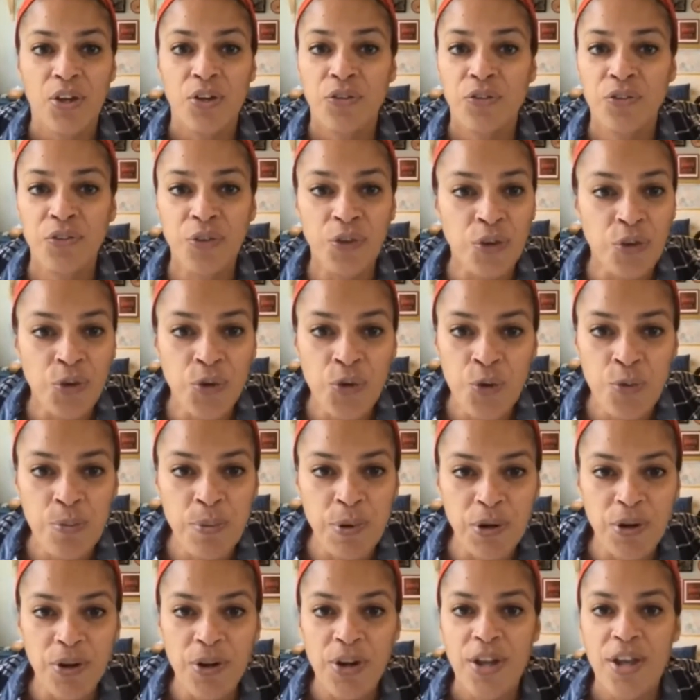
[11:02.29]
For
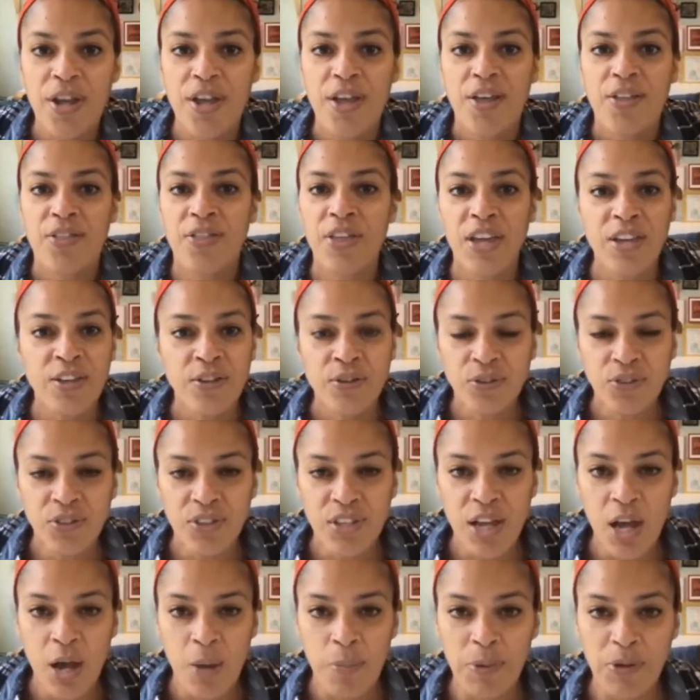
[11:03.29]
Uber, they used
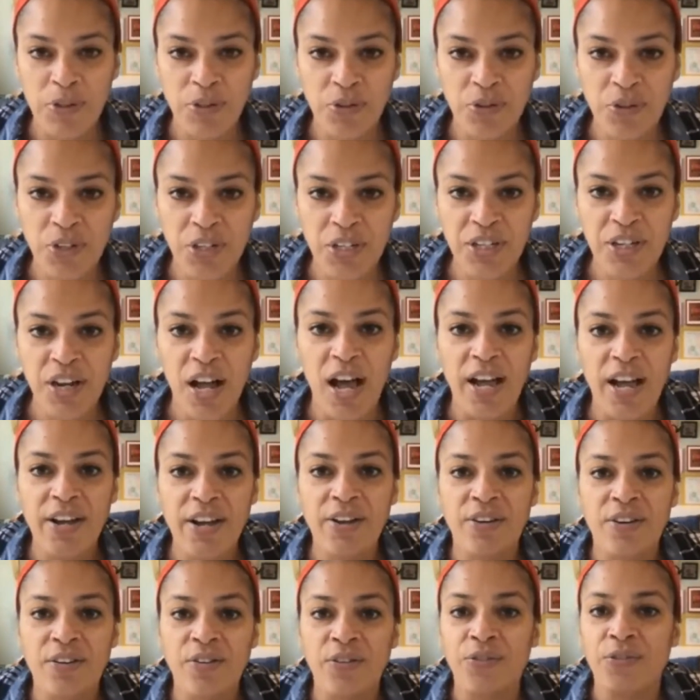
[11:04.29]
the opportunity to
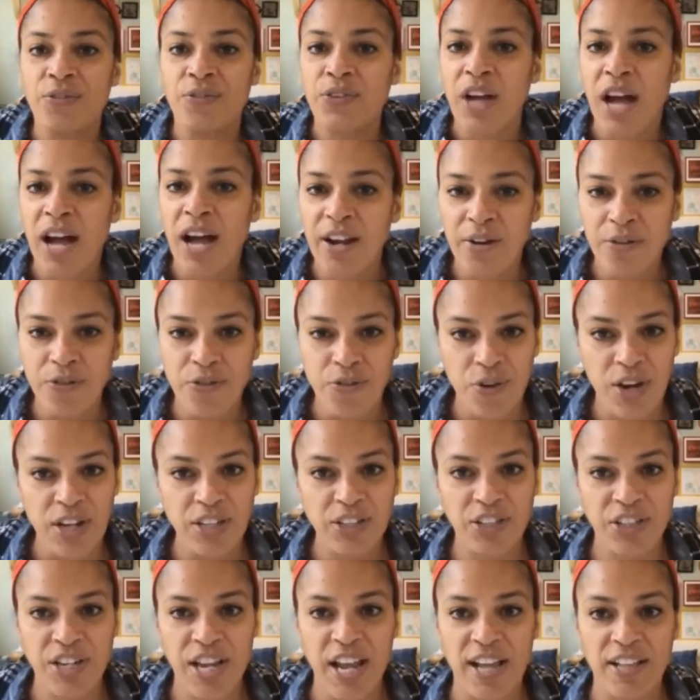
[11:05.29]
hire
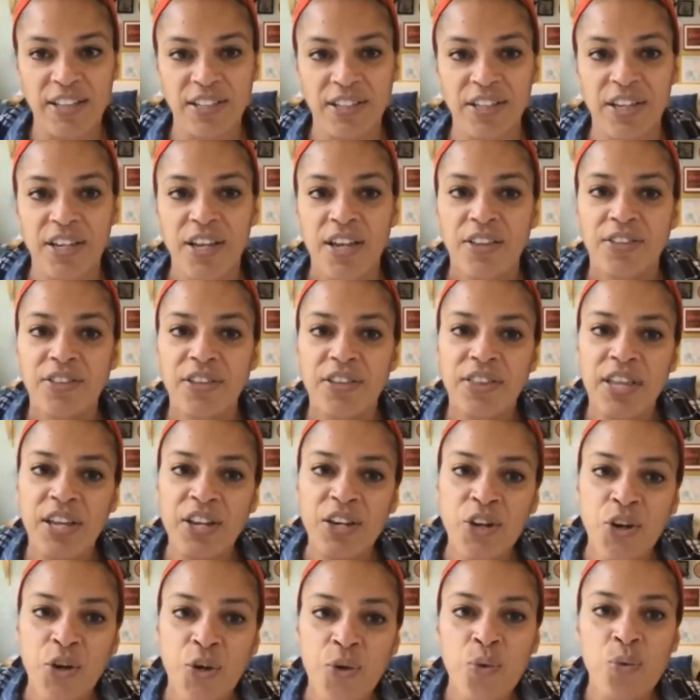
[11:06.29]
fresh talent that they
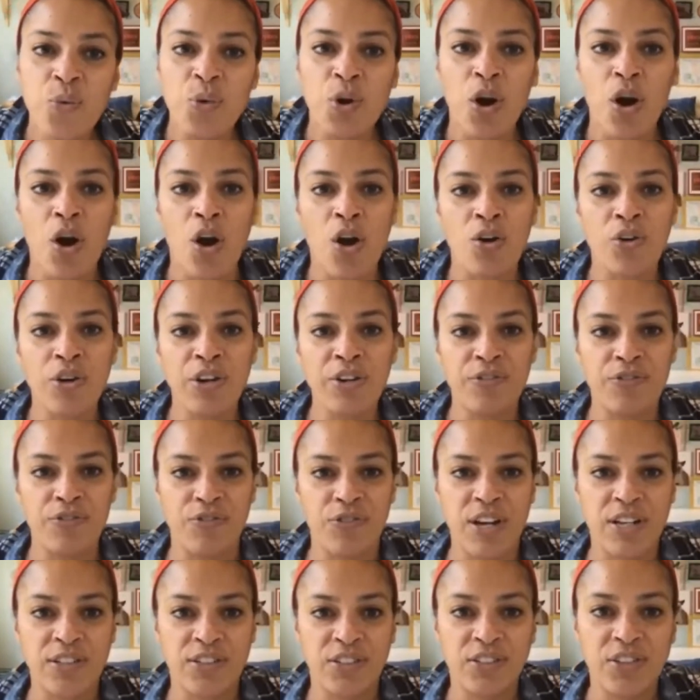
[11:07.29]
knew were already
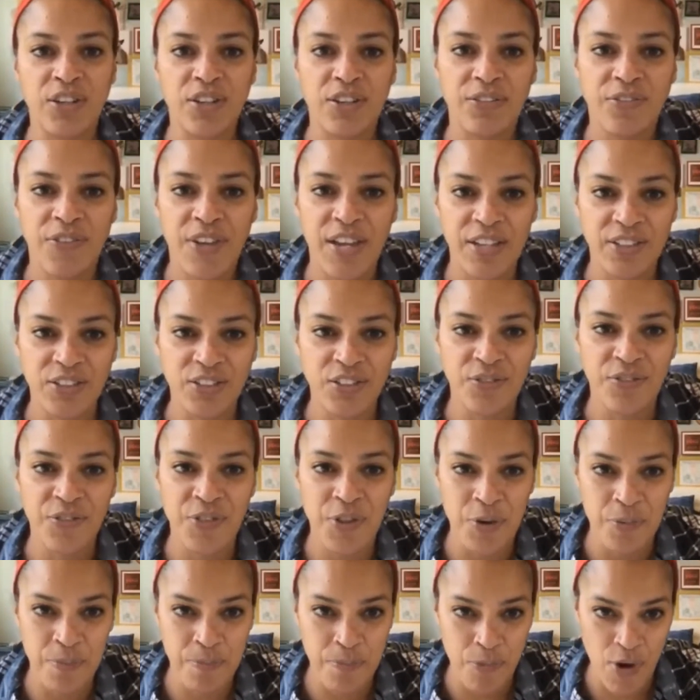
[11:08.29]
fans of
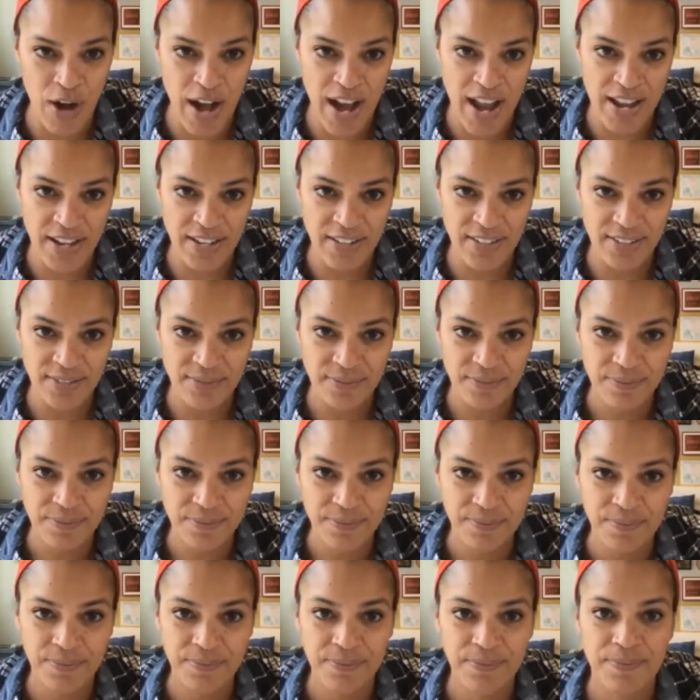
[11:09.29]
their brand.
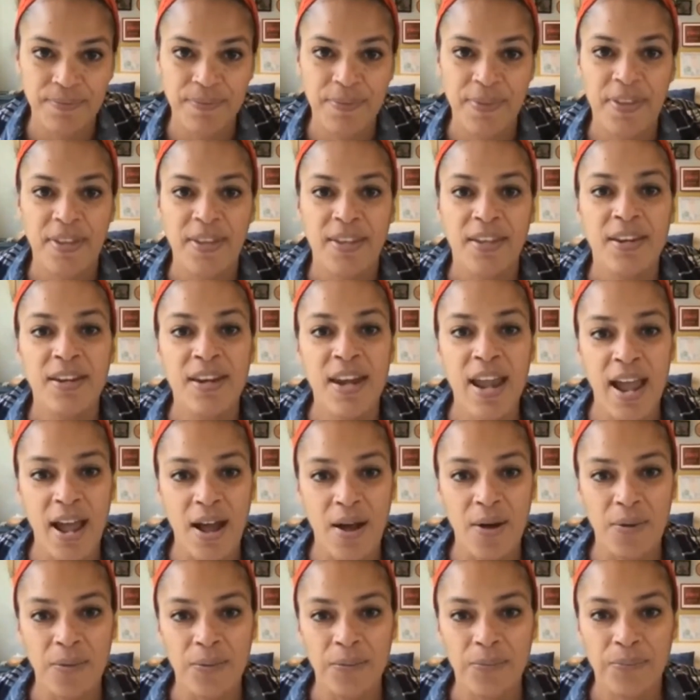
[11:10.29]

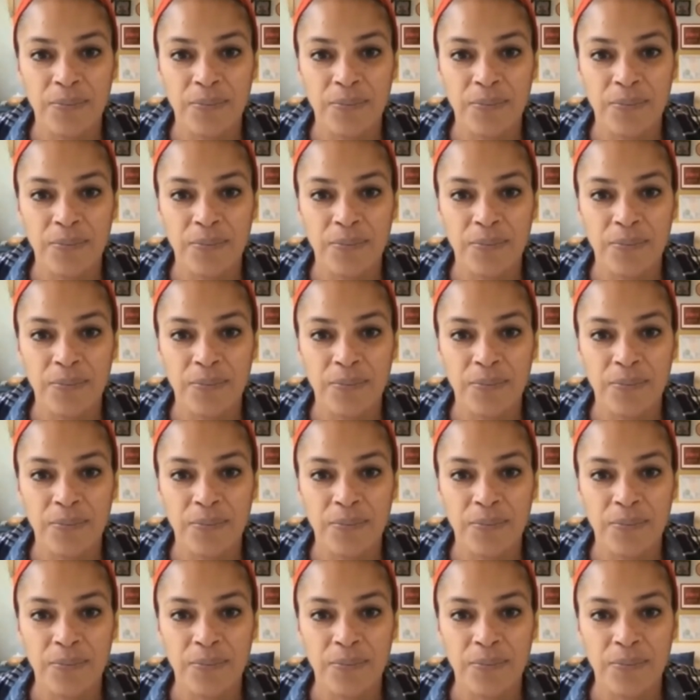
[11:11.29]
Now,